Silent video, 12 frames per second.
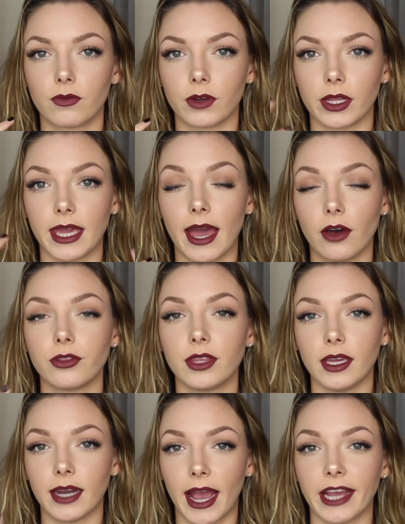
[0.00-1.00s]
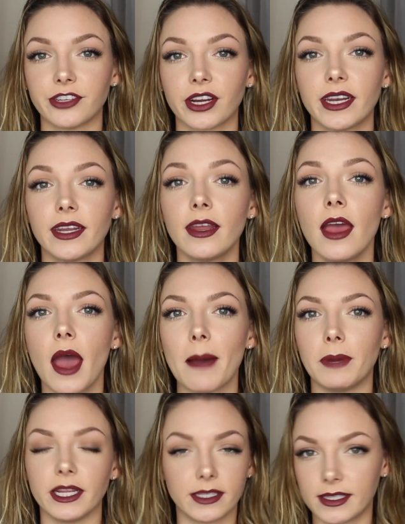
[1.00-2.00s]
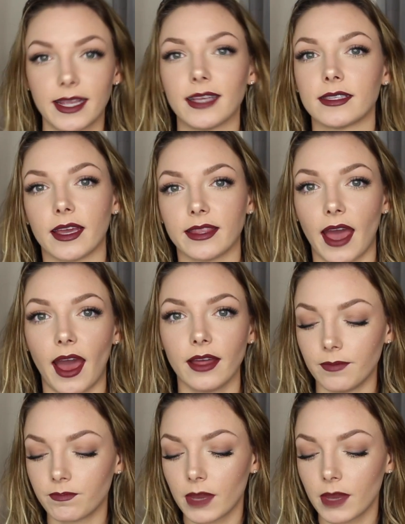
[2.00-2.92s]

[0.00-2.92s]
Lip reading: really healthy and hydrated, but it stays like that.